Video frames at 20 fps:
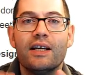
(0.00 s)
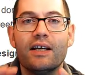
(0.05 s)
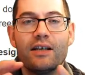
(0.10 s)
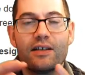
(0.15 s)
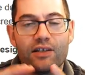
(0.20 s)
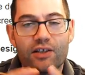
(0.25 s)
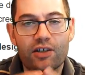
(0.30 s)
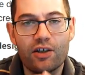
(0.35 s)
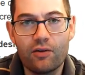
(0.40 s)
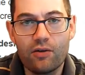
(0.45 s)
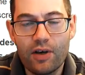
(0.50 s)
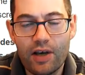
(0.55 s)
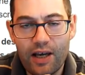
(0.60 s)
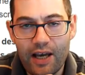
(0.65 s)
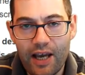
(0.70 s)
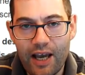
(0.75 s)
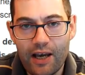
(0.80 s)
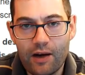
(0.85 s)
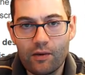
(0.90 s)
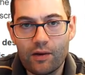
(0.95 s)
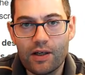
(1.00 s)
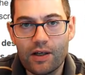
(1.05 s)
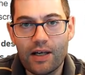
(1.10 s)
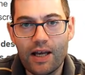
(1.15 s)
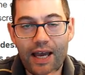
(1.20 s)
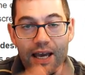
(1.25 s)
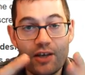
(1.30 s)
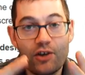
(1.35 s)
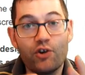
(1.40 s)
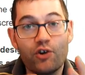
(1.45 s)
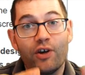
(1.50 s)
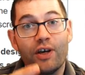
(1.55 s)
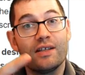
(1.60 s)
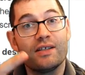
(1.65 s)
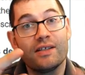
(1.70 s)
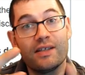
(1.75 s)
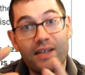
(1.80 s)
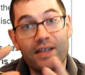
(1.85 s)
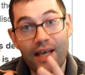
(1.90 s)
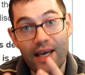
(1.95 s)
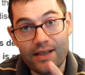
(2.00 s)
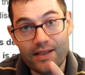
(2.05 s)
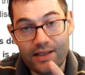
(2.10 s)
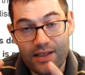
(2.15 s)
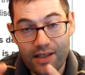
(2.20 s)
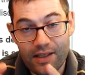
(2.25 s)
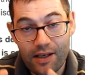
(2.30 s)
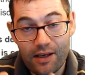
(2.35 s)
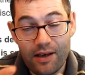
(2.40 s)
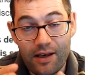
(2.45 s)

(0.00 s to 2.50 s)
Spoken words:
So our educated guess